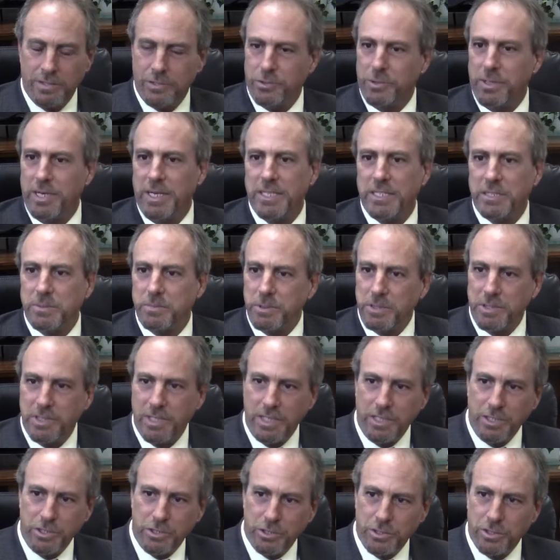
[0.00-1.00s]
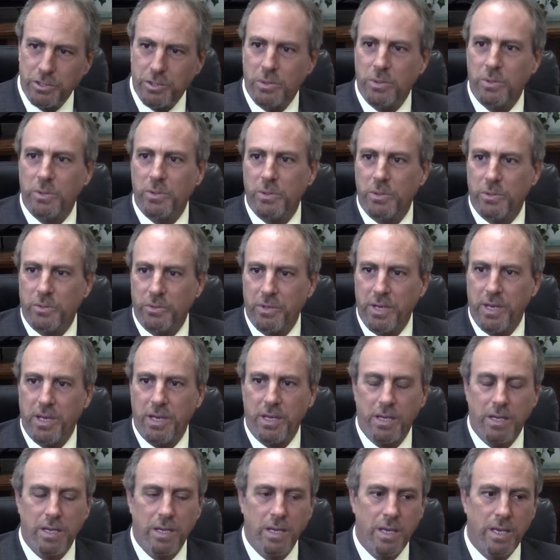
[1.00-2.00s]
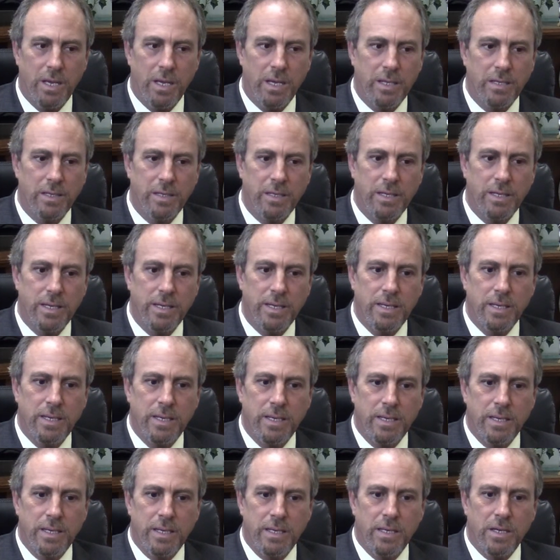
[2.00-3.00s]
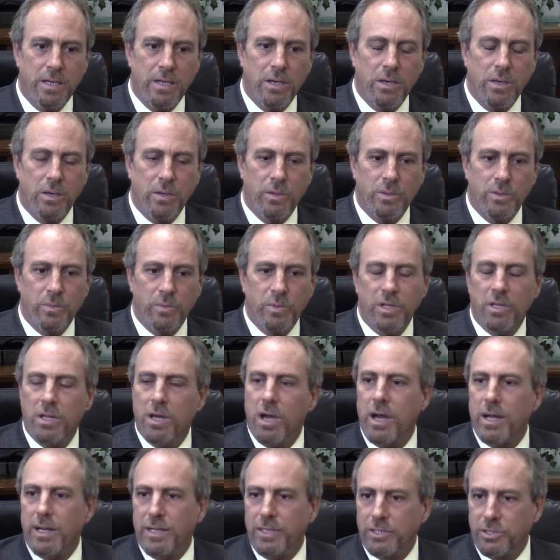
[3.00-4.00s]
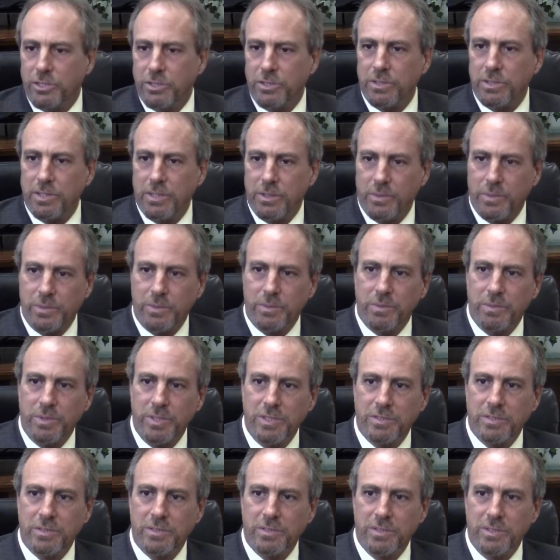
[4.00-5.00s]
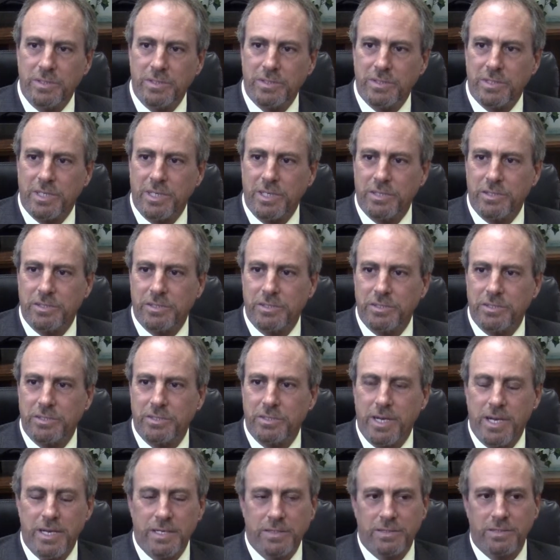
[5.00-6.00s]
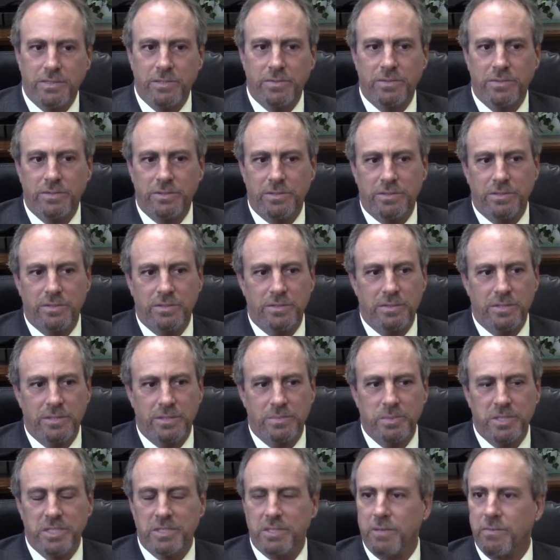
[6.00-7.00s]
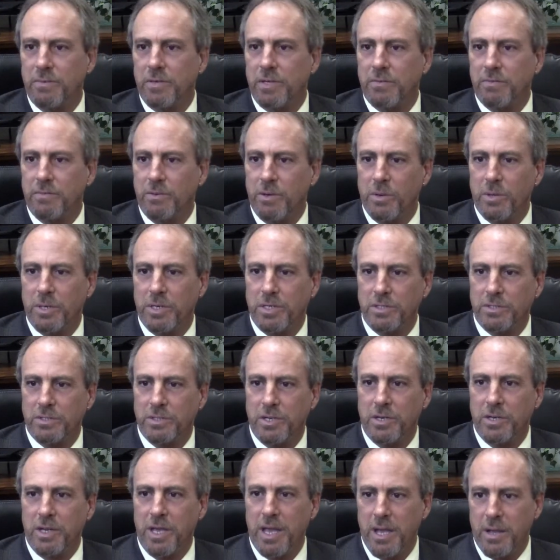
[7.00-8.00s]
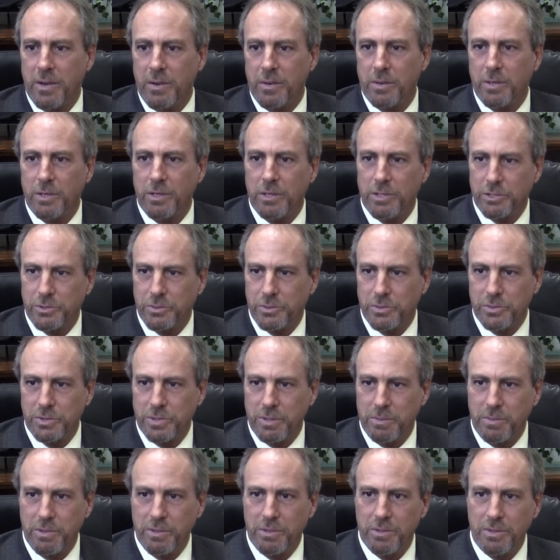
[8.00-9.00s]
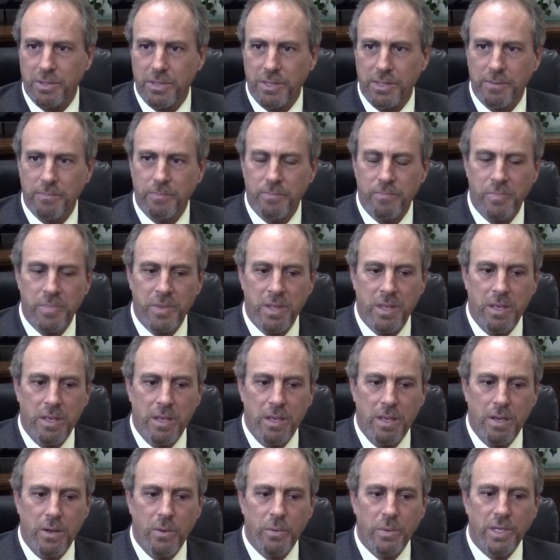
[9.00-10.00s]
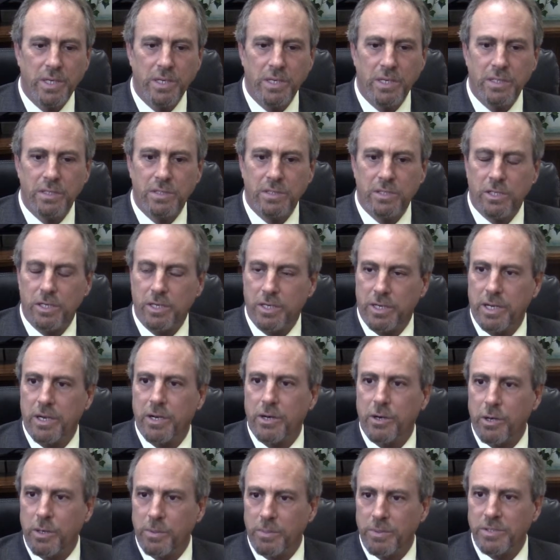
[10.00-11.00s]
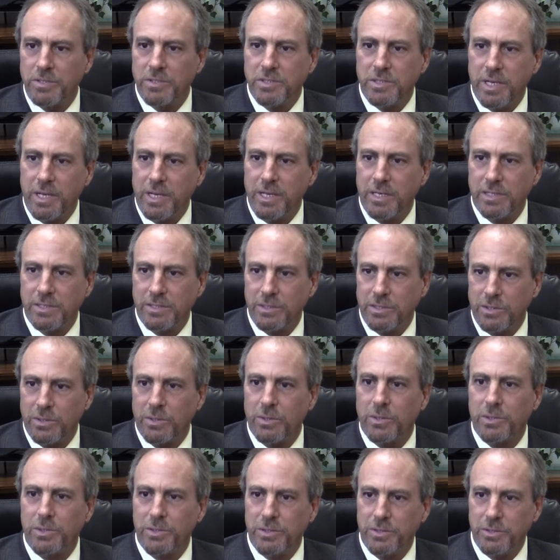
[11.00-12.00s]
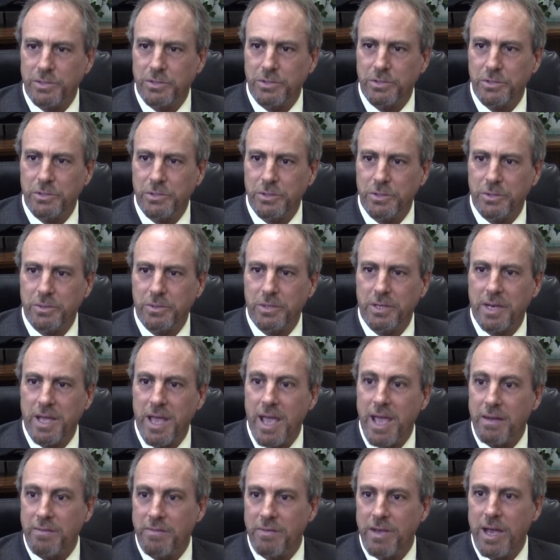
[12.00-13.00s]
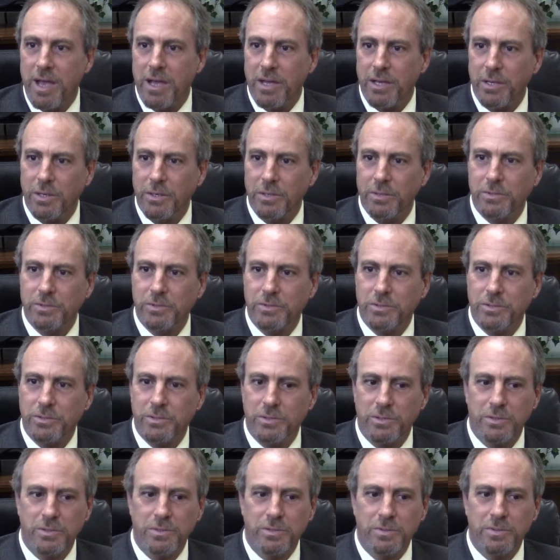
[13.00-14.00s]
transportation, the whole thing. And the woodlot issue that we recently discussed has a specific focus on the agricultural community. We need to look at urban settings in order to add value to